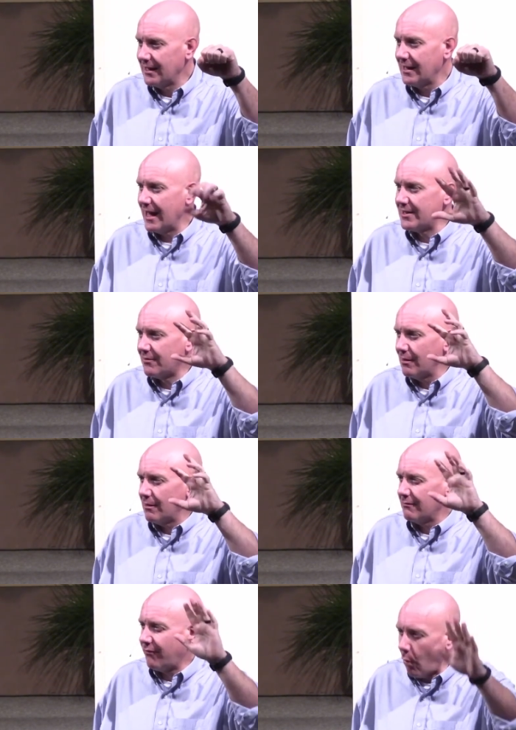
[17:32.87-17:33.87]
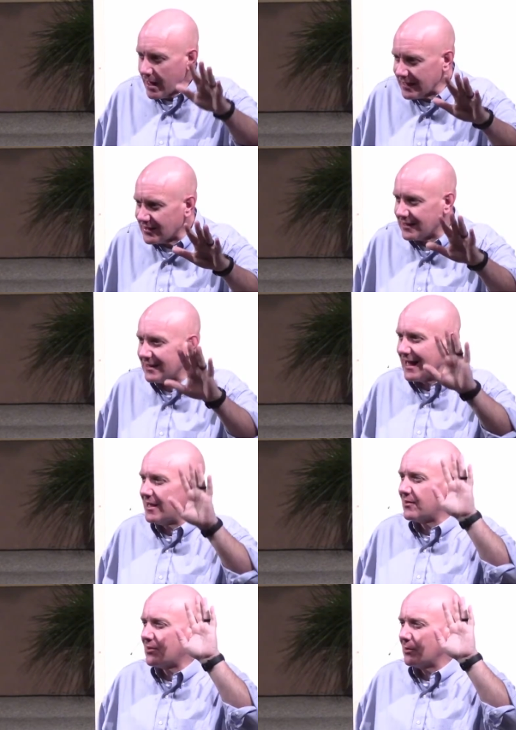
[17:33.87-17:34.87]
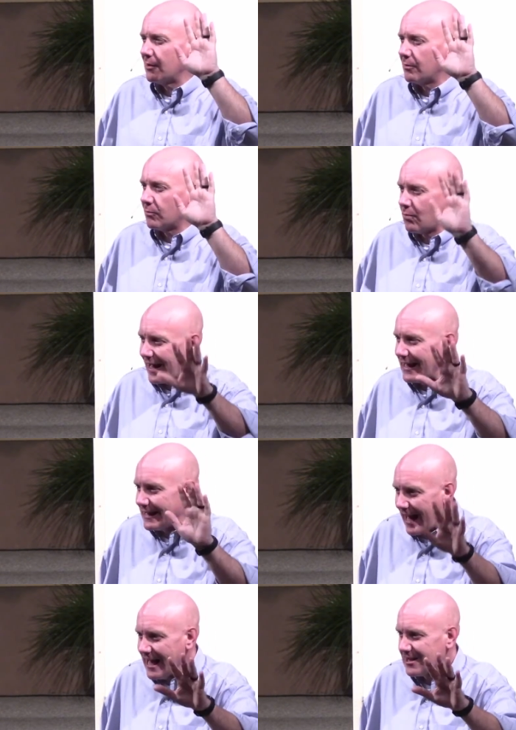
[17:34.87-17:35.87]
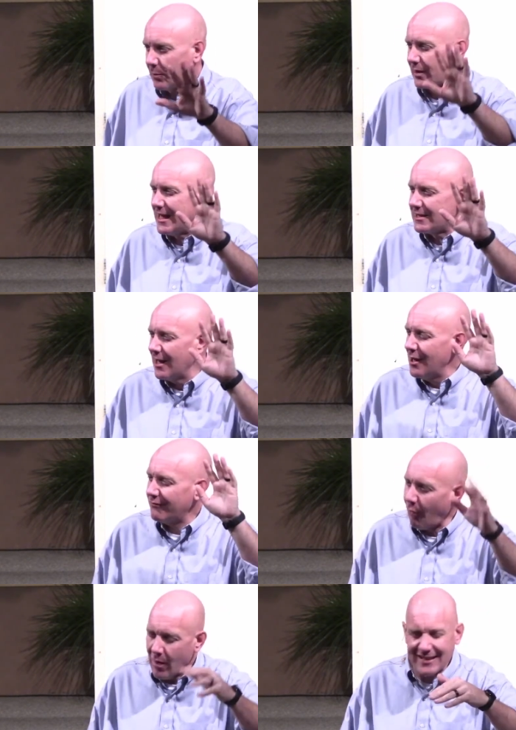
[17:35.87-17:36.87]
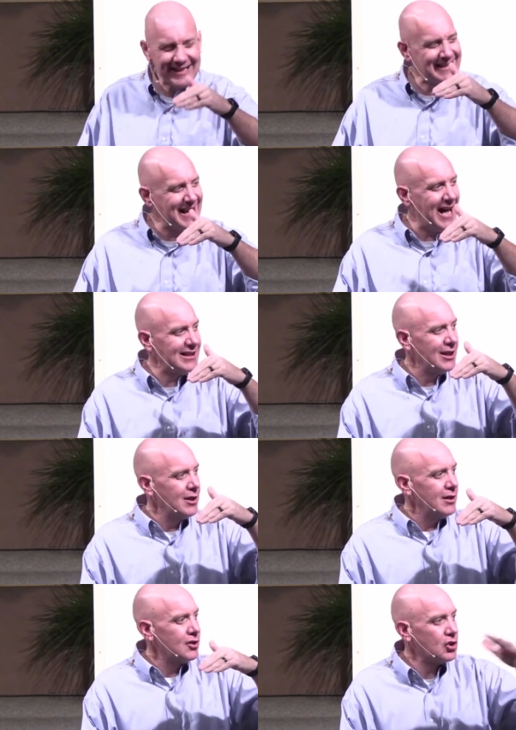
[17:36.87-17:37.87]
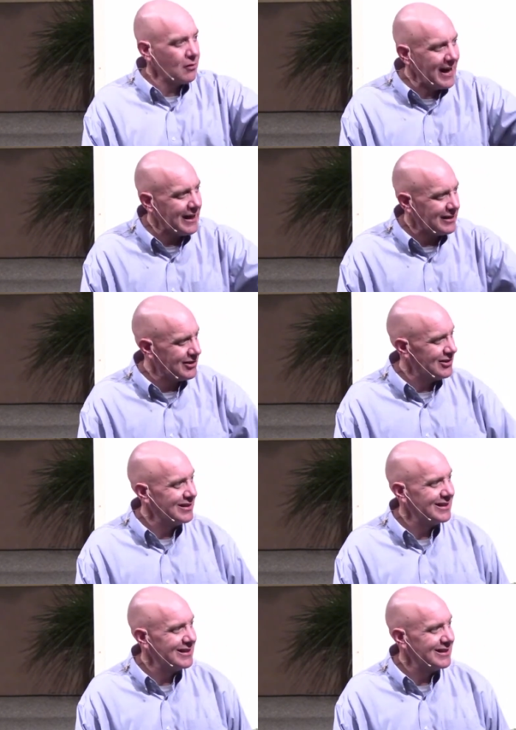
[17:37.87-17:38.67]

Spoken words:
His voice is recognizable. His voice is not strange.